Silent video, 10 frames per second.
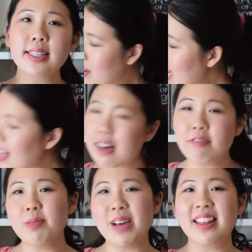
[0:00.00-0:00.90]
What I
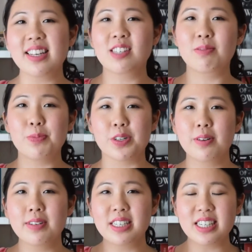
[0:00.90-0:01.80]
loved about this book
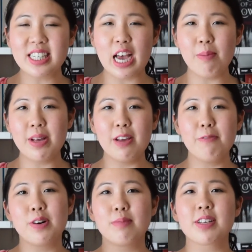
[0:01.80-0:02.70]
was just how many
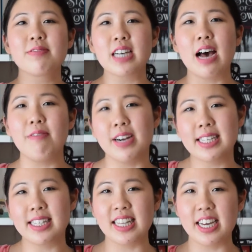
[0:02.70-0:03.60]
forms of
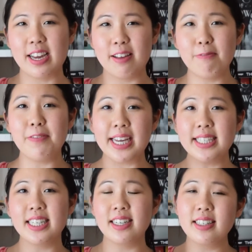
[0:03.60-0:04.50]
diversity it
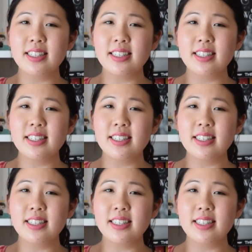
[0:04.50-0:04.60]
featured.